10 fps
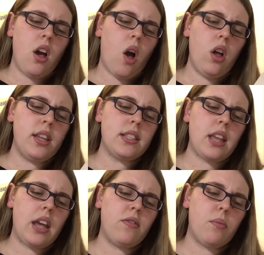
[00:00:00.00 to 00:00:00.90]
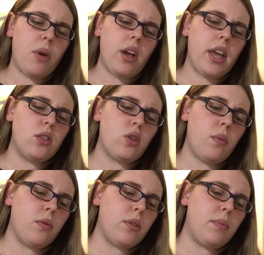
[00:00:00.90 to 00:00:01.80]
All his life, Bach had
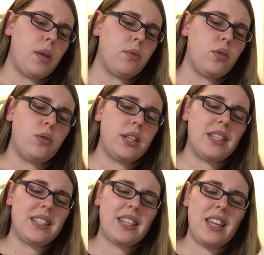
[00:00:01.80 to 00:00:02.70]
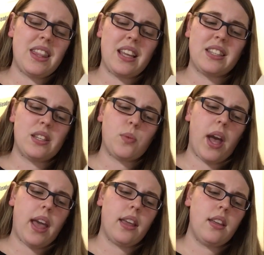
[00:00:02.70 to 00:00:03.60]
trouble with people who didn't see things his
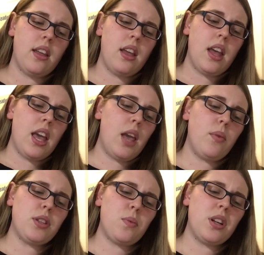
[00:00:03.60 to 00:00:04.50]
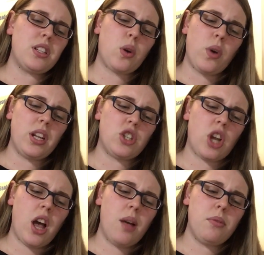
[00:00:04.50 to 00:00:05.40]
way. He once wanted to quit a
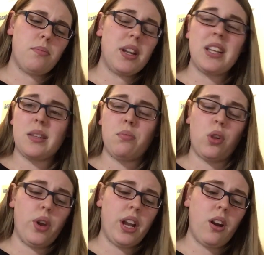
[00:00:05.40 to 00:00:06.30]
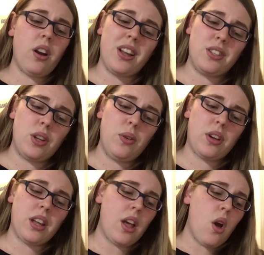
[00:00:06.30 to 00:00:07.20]
job, but his employer, a duke,
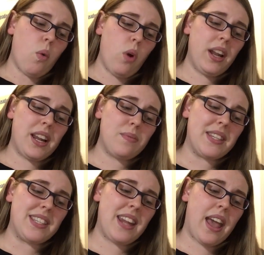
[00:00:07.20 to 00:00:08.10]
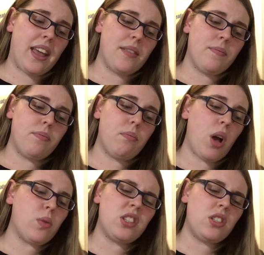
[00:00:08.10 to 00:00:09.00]
wanted him to stay.
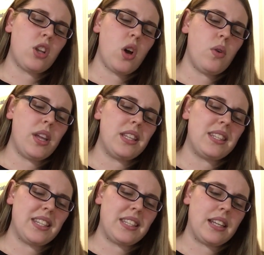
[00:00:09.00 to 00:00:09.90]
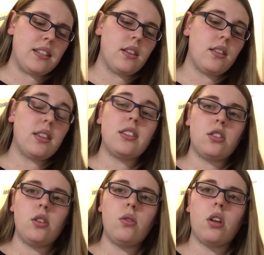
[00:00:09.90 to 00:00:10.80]
Bach was so insistent that the
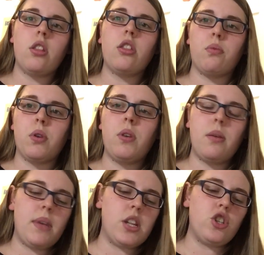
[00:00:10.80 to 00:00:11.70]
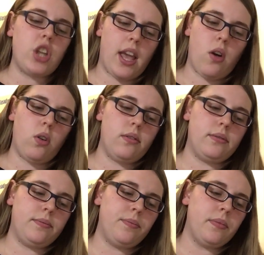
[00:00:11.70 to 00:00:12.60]
duke threw him in jail.
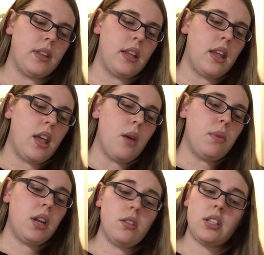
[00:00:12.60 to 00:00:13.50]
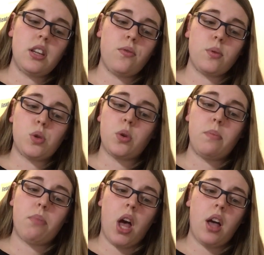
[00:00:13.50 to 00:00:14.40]
But the difference between
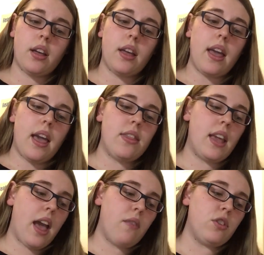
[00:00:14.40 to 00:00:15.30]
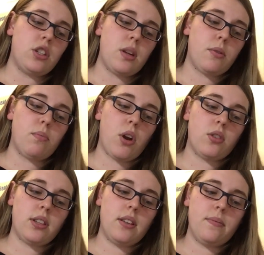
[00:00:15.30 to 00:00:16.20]
Bach and the average stubborn
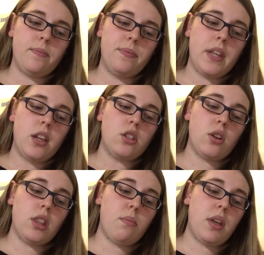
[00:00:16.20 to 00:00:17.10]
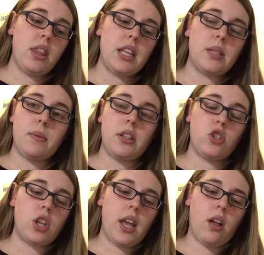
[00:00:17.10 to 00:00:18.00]
person. During the month he spent
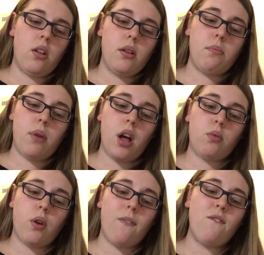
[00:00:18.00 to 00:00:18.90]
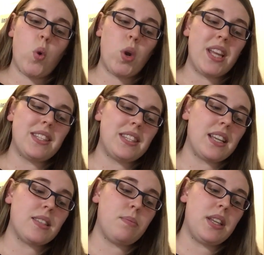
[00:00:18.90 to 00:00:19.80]
in jail, Bach wrote
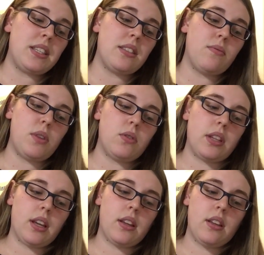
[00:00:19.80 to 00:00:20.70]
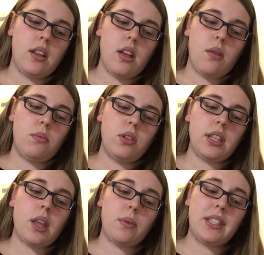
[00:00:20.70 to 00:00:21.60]
46 pieces of music,
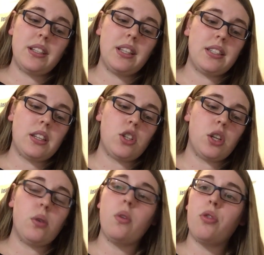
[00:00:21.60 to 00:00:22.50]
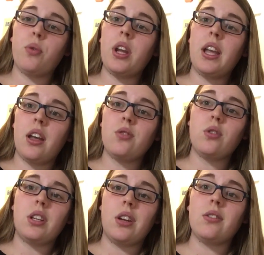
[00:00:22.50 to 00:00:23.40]
music that we still listen to
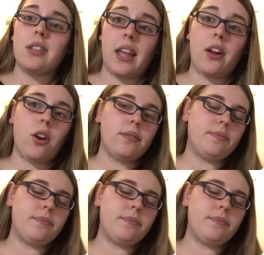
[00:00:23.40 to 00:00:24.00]
300 years later.